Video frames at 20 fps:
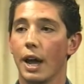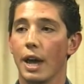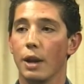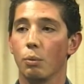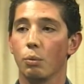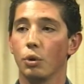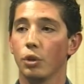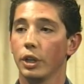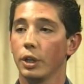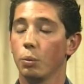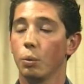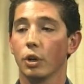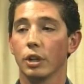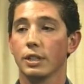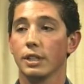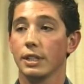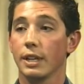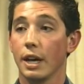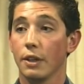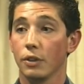and really work
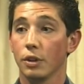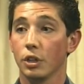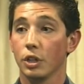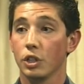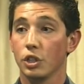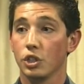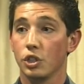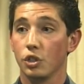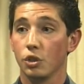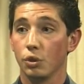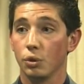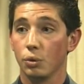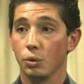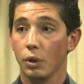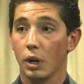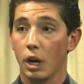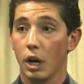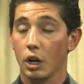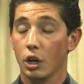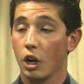together
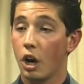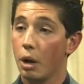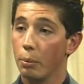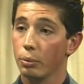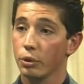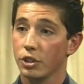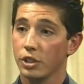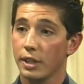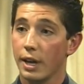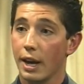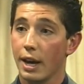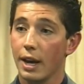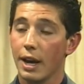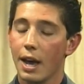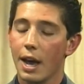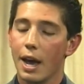to accomplish that.